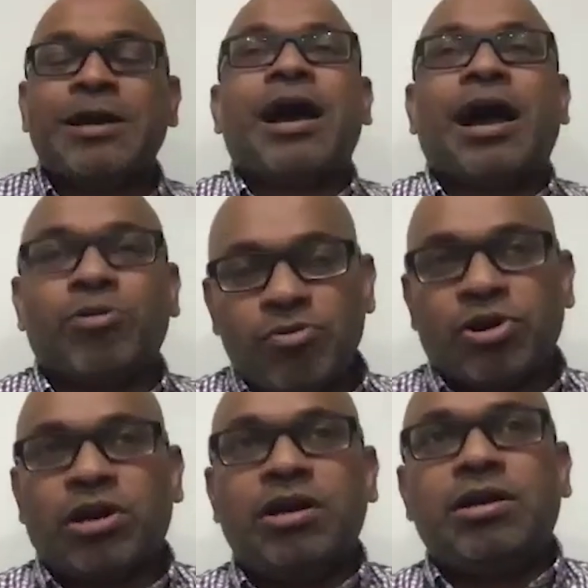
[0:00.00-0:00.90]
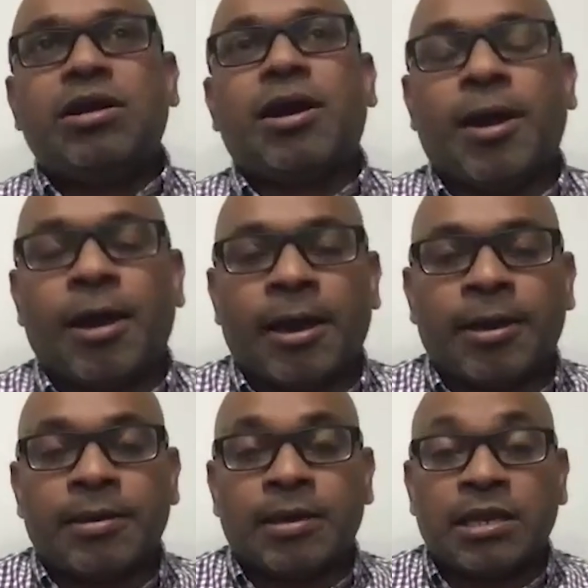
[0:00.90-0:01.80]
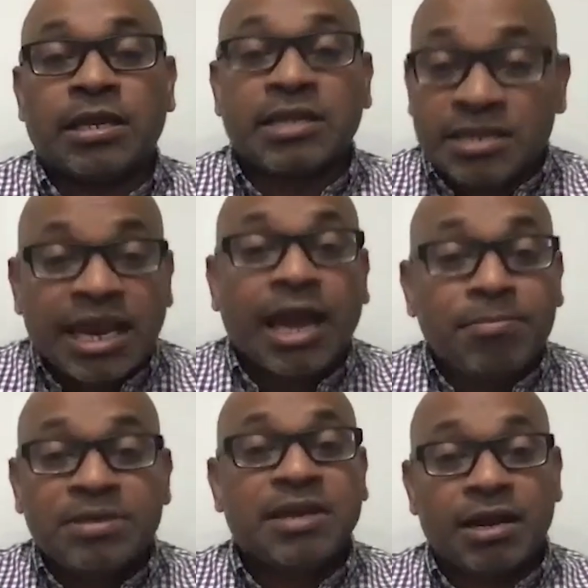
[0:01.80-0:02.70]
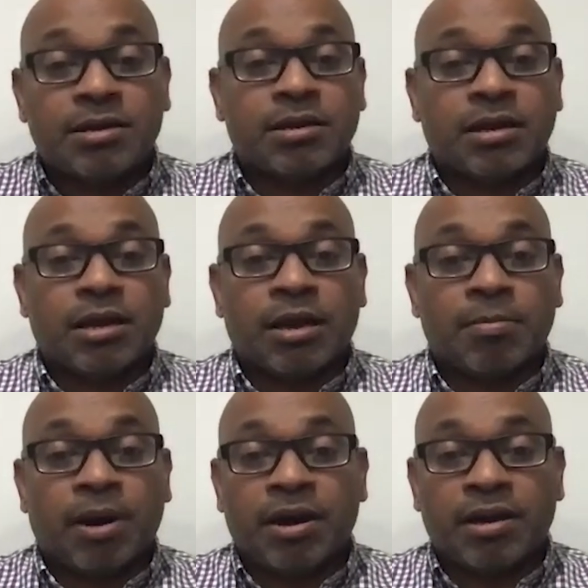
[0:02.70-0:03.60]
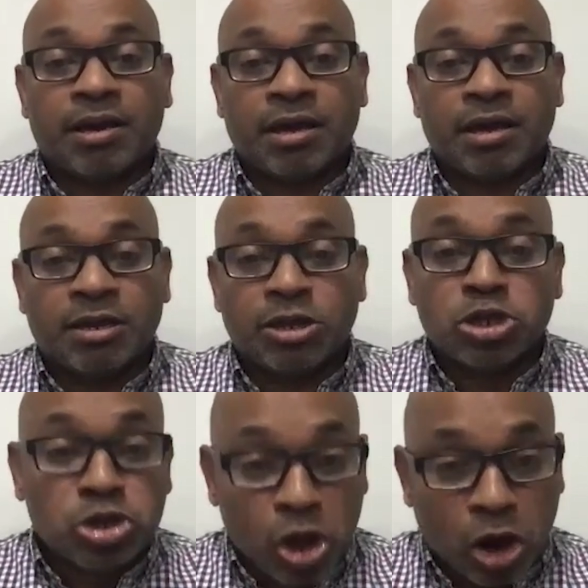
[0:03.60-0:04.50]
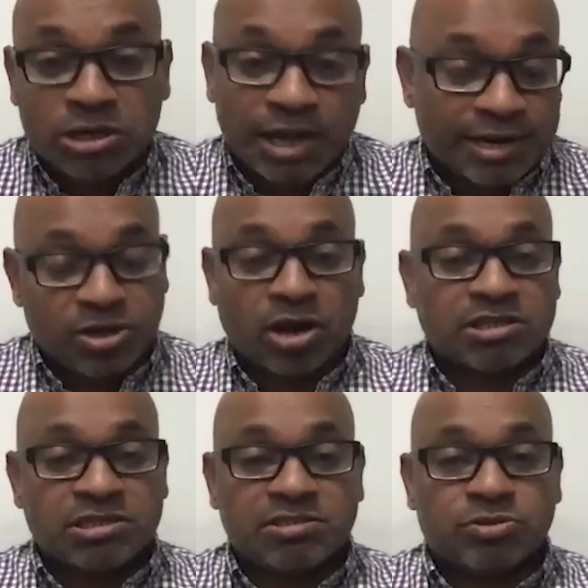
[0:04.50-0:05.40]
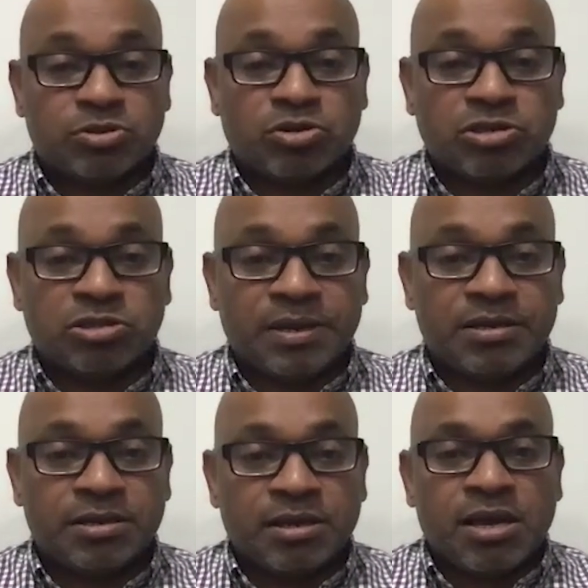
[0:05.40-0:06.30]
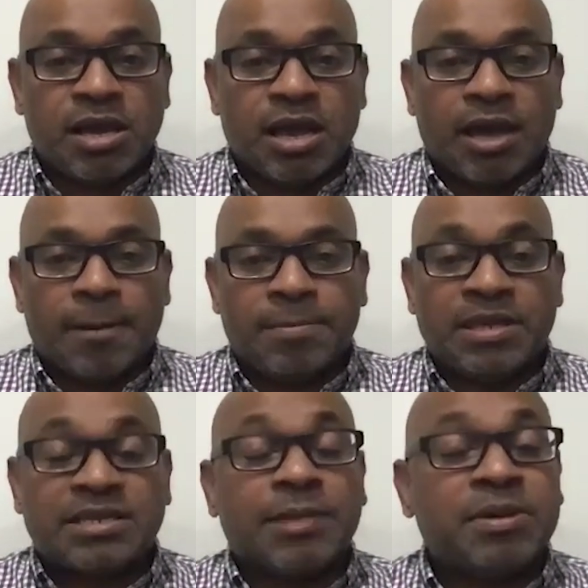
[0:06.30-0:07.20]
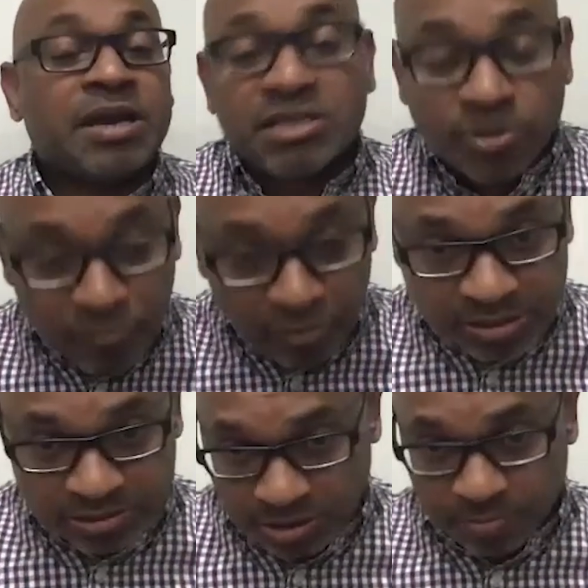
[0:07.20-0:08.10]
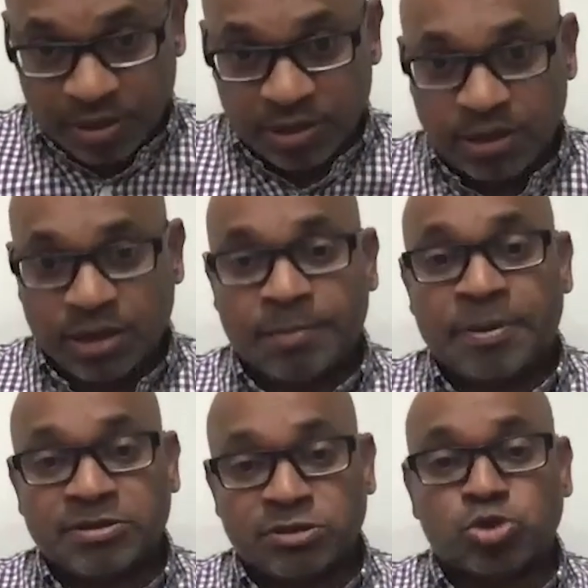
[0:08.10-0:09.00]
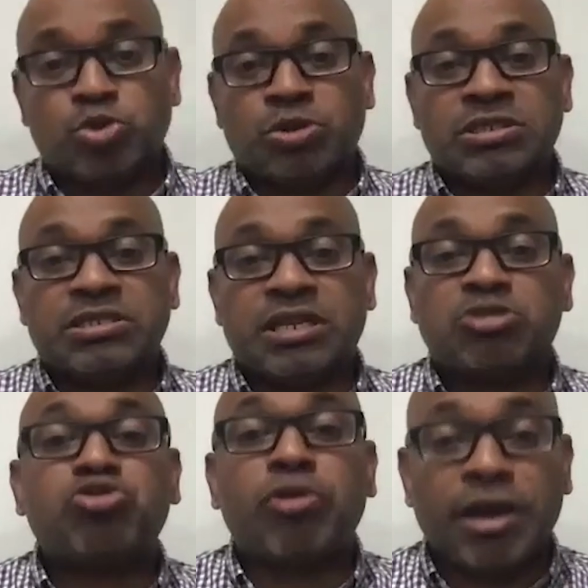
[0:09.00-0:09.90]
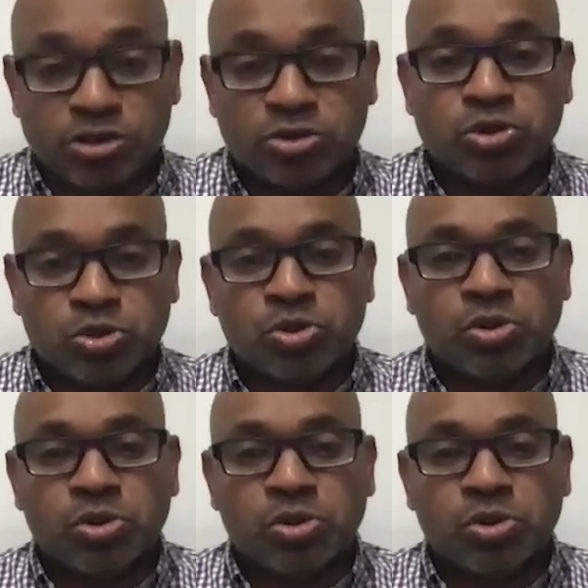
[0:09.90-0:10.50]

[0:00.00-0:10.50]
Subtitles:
However, it can be done by a non-cardiologist, so to speak. It can be interpreted by a person who is trained to